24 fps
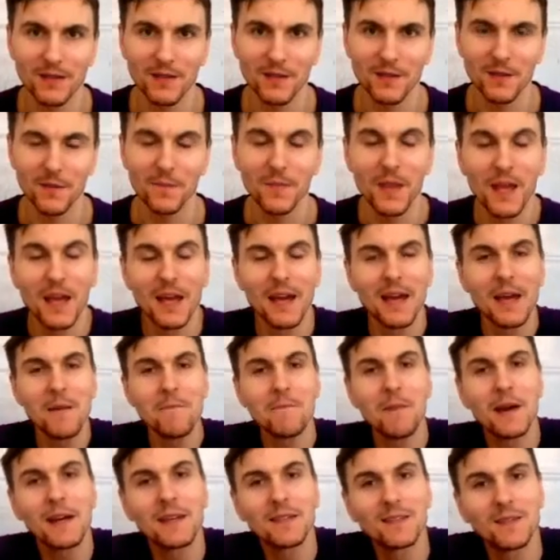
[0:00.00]
to them, it
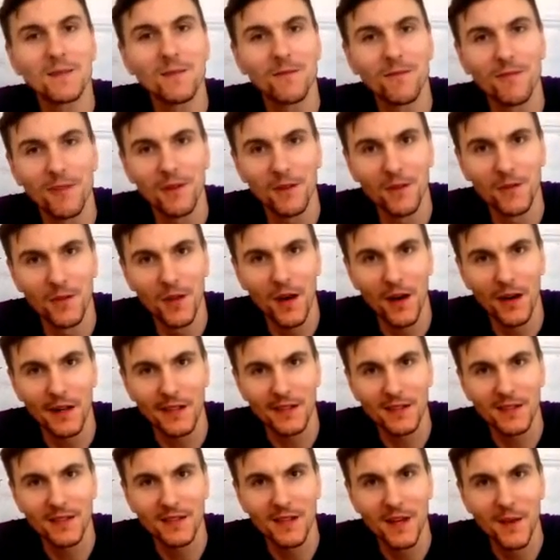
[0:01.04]
makes them feel
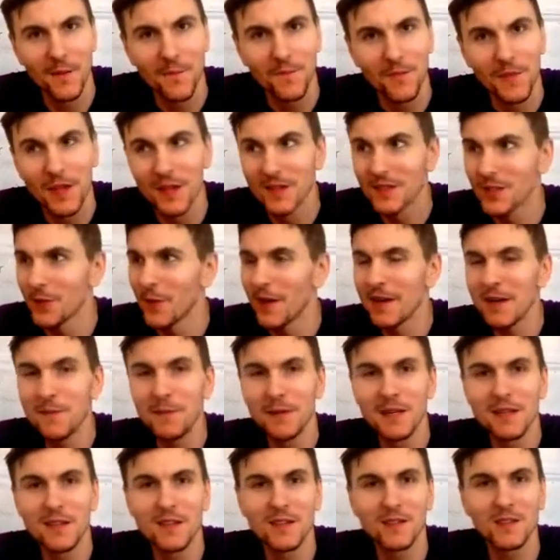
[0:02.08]
nice. So
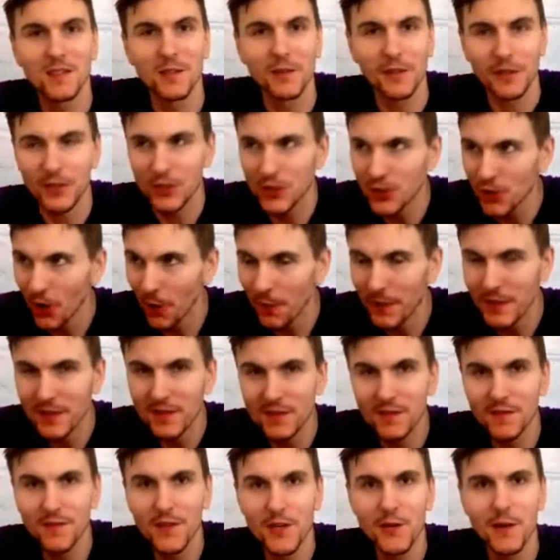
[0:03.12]
anybody that's doing a job
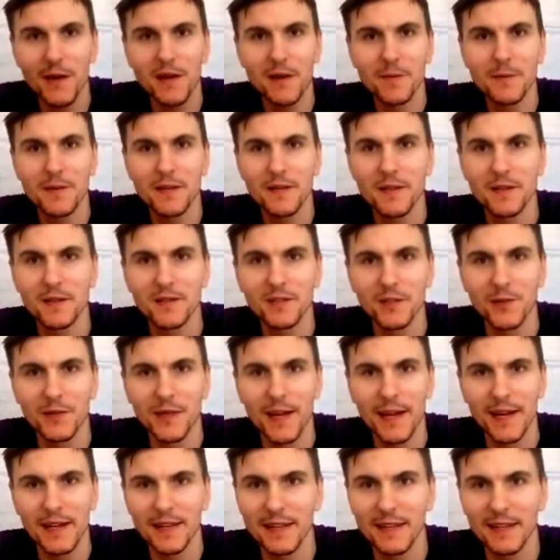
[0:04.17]
interview, anybody that's doing
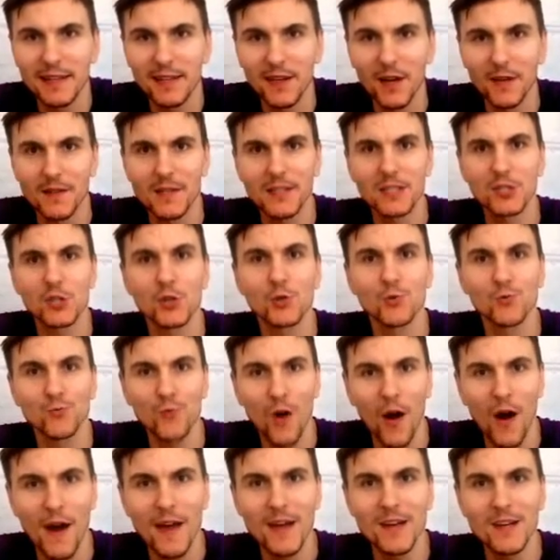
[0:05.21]
anything like this,
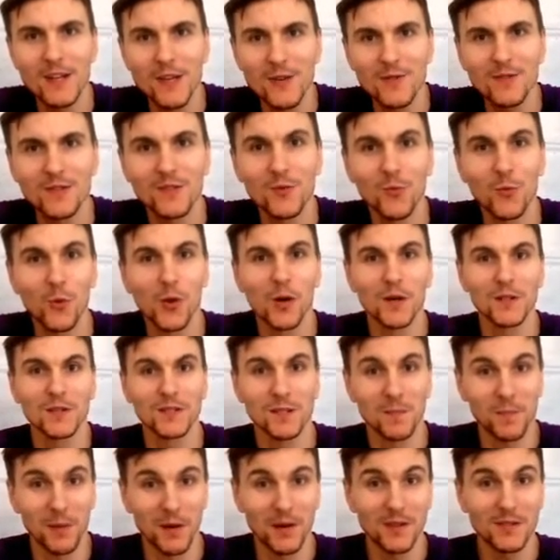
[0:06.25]
try and use the words of
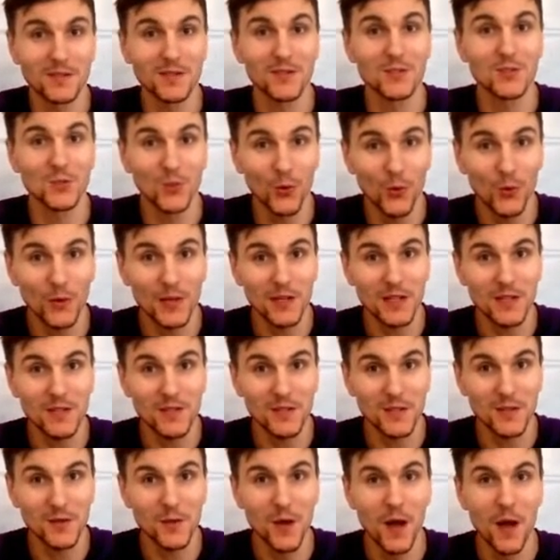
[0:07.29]
the person that's talking
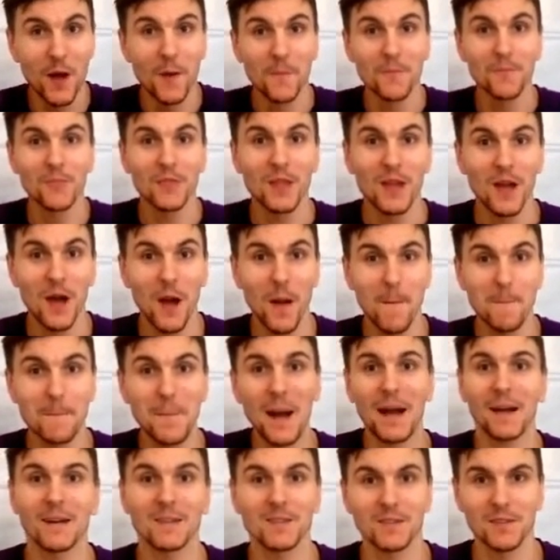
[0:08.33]
to you
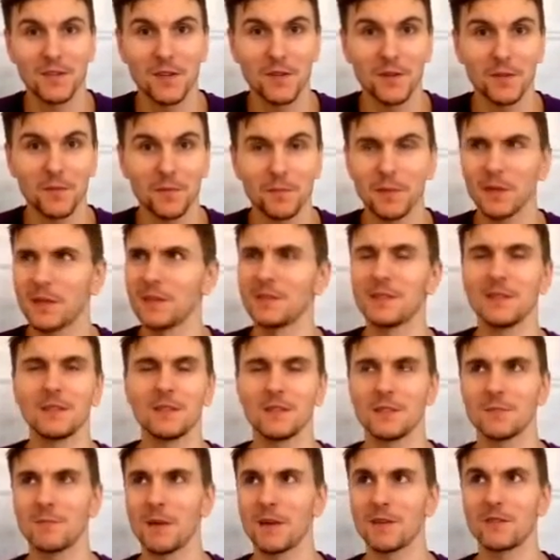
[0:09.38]
back to you, because it
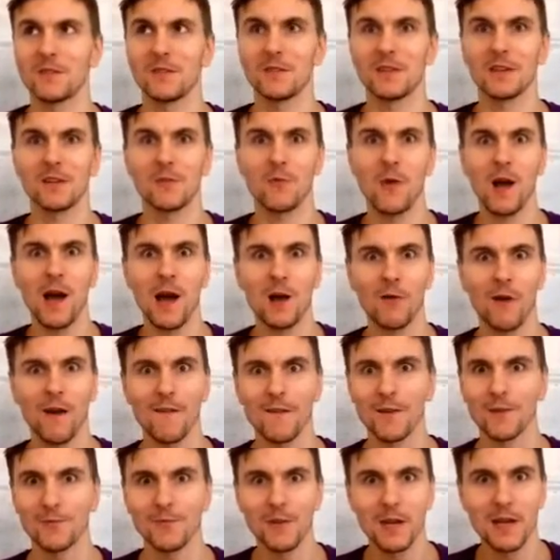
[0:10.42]
just makes you think, wow, I
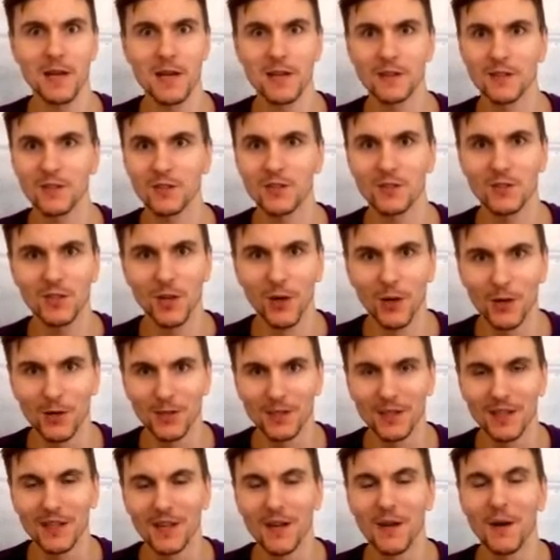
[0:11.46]
feel really understood.